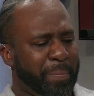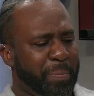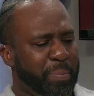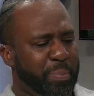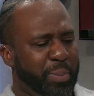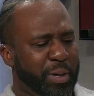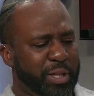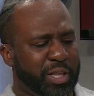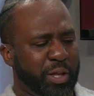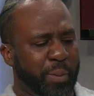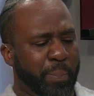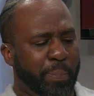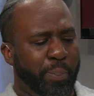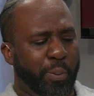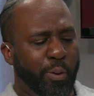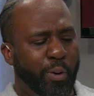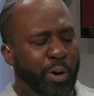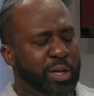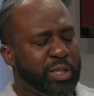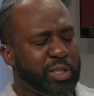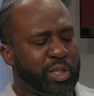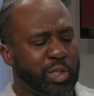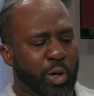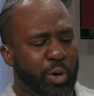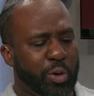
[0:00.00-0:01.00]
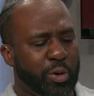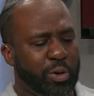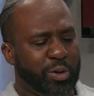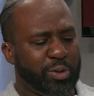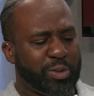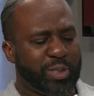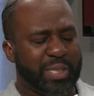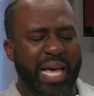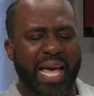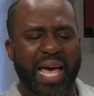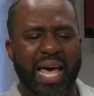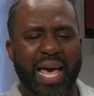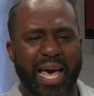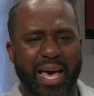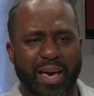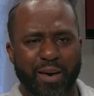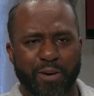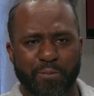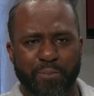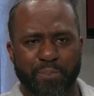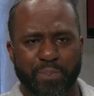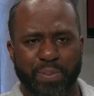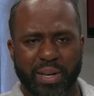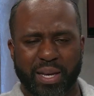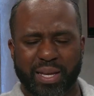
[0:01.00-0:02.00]
But the point totals
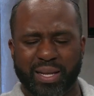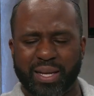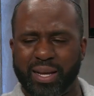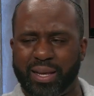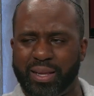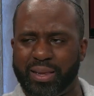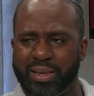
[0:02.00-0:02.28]
have been a